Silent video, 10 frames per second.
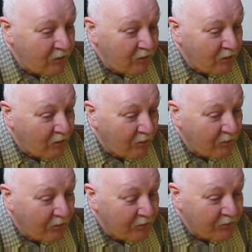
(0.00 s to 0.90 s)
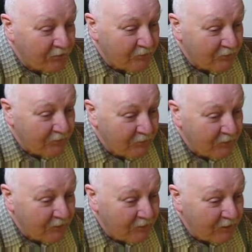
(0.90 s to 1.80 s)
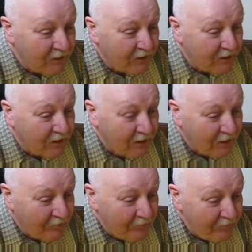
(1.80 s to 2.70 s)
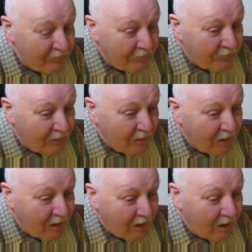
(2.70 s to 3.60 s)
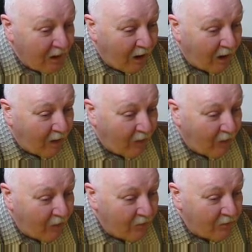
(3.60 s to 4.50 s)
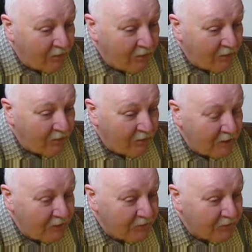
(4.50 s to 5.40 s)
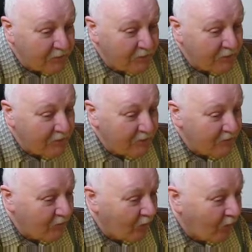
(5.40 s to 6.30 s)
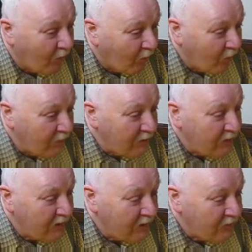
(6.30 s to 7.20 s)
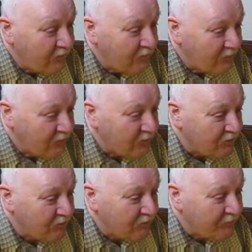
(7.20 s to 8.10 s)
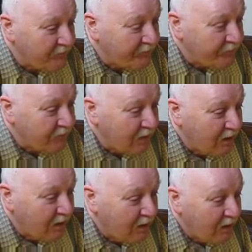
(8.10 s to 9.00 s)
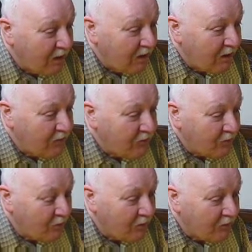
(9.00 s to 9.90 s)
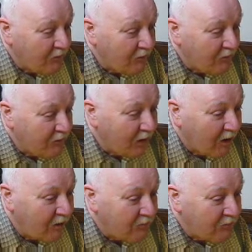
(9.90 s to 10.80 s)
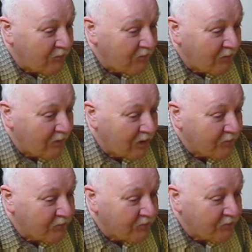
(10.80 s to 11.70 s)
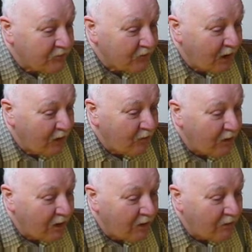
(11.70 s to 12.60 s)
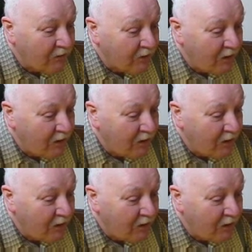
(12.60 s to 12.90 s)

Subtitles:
when not positively misleading, are all the least wholly insufficient. It is the work of our time to fill up such outlines